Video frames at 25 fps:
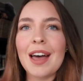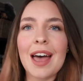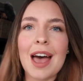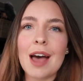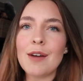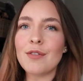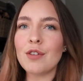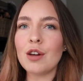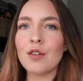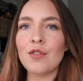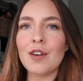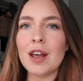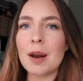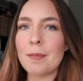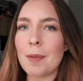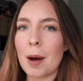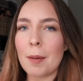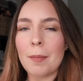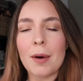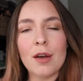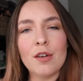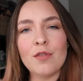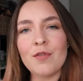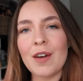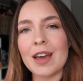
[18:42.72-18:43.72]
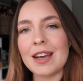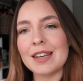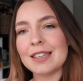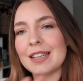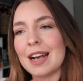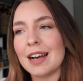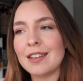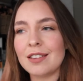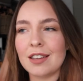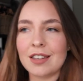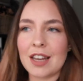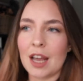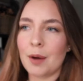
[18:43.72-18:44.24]
everything about my face
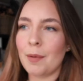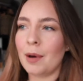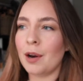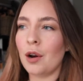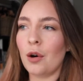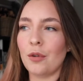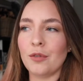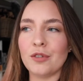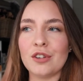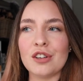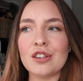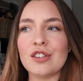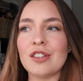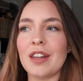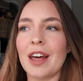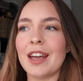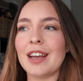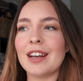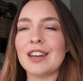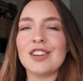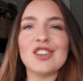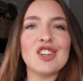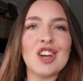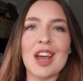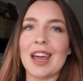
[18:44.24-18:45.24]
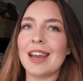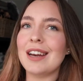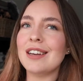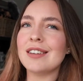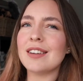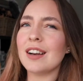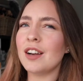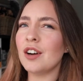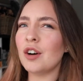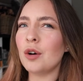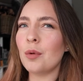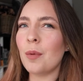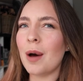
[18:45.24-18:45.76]
as the day went on just like changed
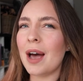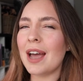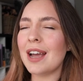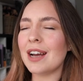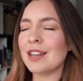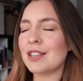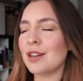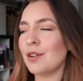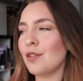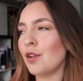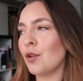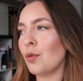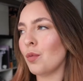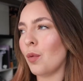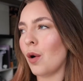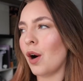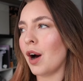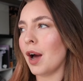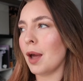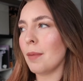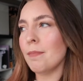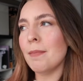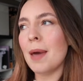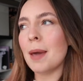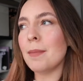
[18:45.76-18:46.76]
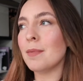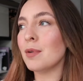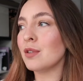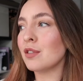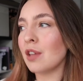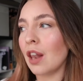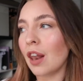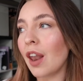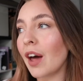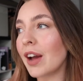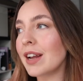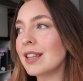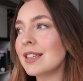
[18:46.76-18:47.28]
a little way. I don't know why. Maybe it's
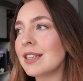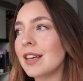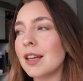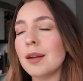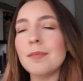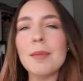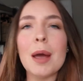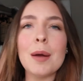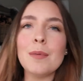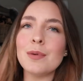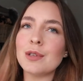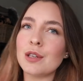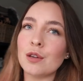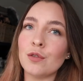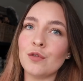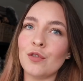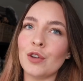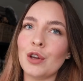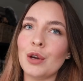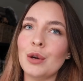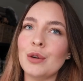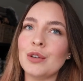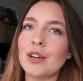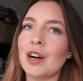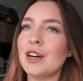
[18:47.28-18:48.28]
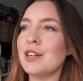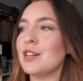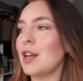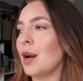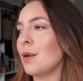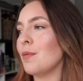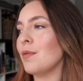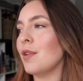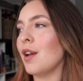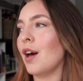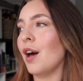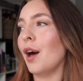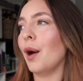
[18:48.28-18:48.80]
the lighting, maybe it's the food, I
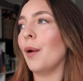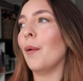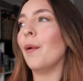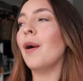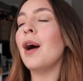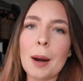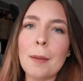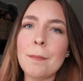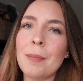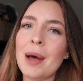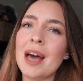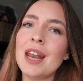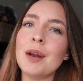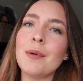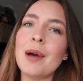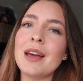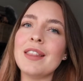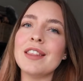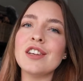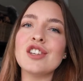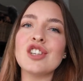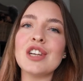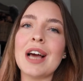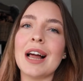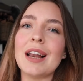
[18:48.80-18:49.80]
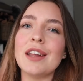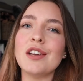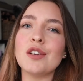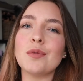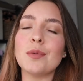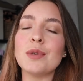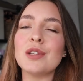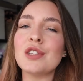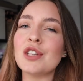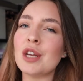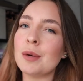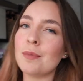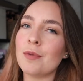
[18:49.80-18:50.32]
don't know. But anyway, this challenge
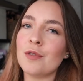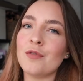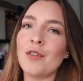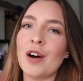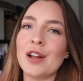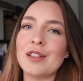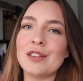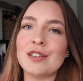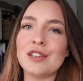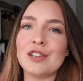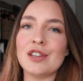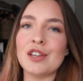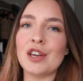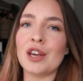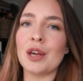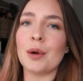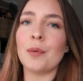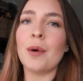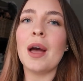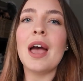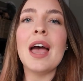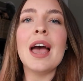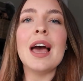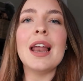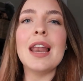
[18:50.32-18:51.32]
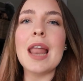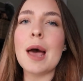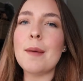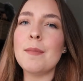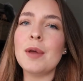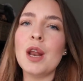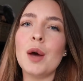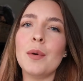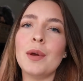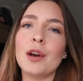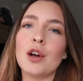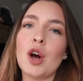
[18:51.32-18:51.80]
was super fun to do. Let me know